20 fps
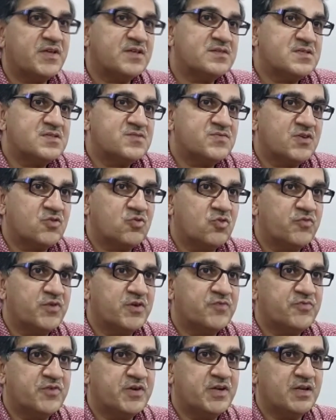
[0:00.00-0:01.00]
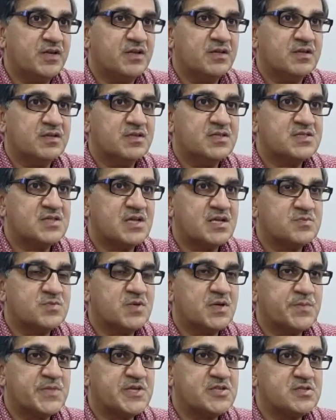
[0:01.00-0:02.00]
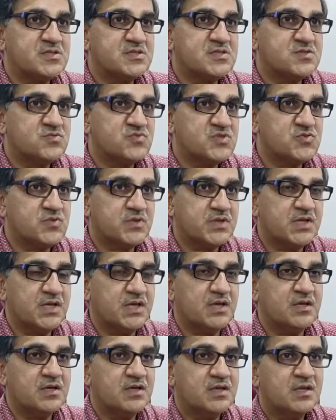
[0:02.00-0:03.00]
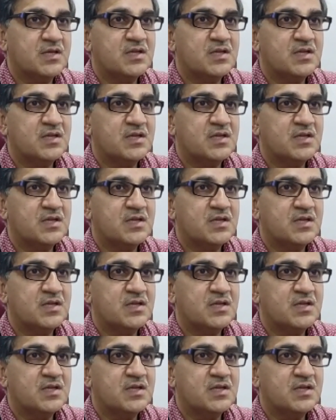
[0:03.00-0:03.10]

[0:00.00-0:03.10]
since we are COVID free, these asthma patients which were there,